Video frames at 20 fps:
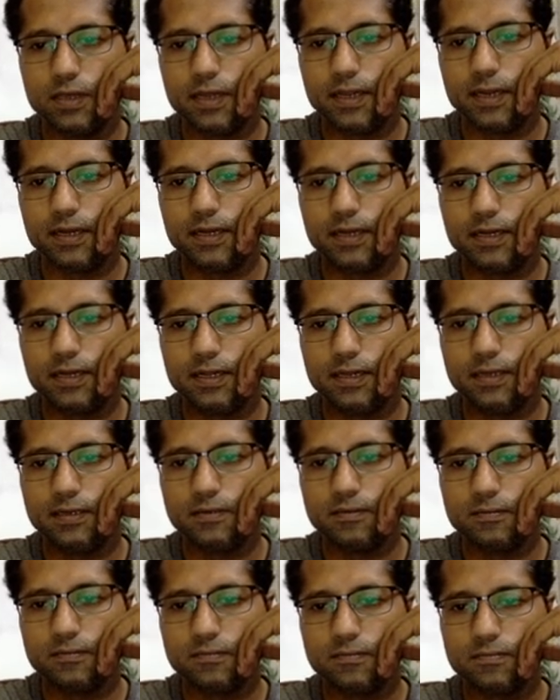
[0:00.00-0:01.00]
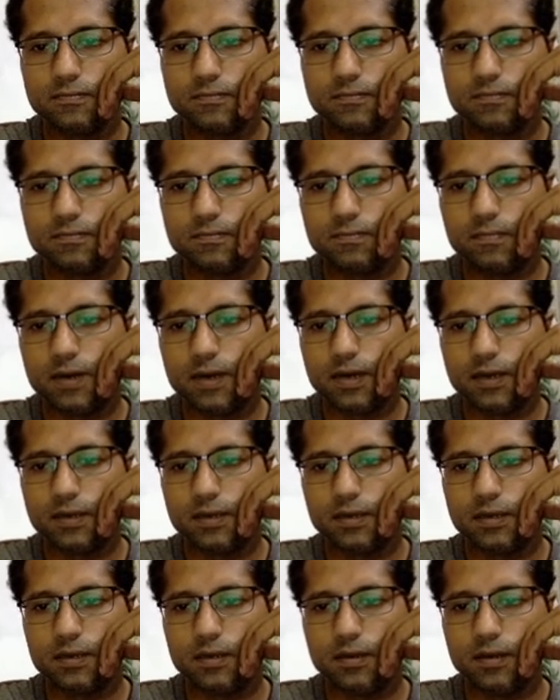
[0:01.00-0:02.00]
18
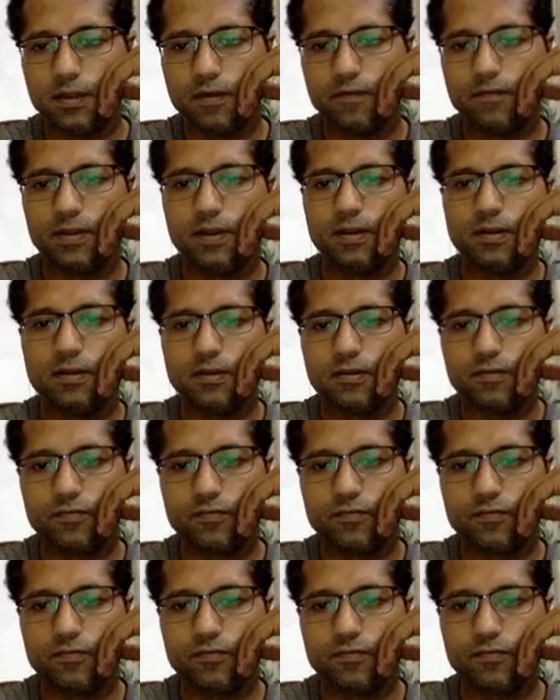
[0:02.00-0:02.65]
by 11.